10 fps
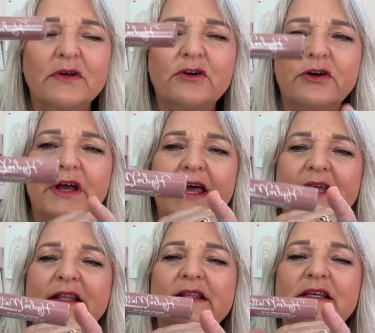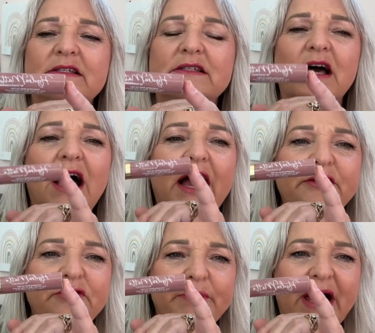creating these
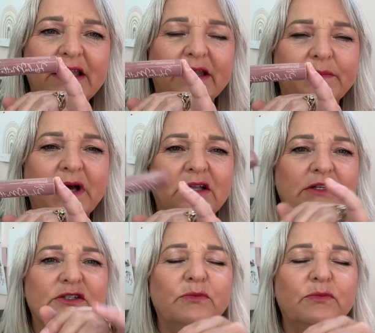Hydromatte lip colors,